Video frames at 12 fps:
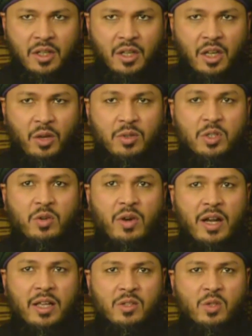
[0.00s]
He was
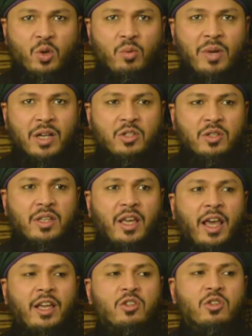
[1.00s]
crying so much, and the
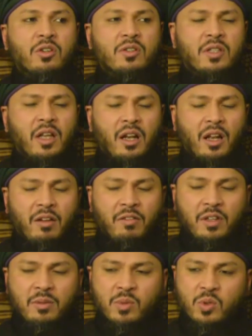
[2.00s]
angels, they loved
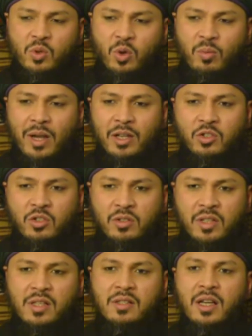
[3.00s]
him so much,
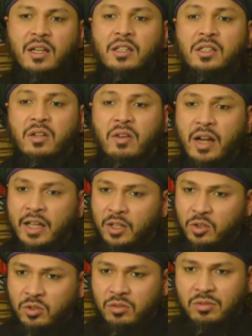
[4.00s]
they started crying
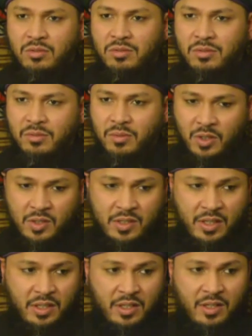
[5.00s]
too, because they
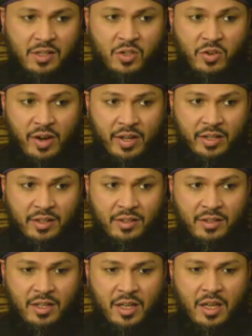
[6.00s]
heard his crying.
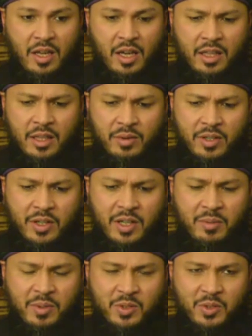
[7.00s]
And they were not
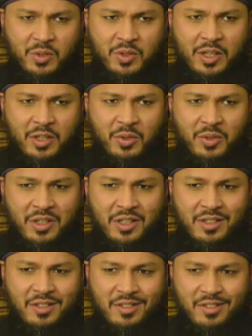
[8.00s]
able to do their duty,
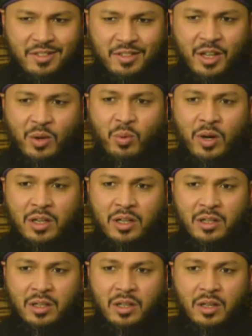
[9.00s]
their work,
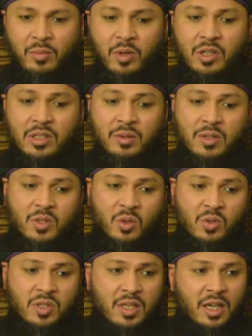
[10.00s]
because they were so
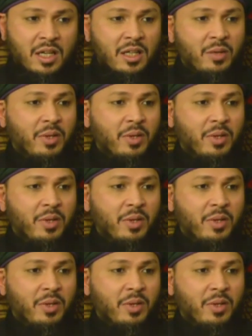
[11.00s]
sad, and they were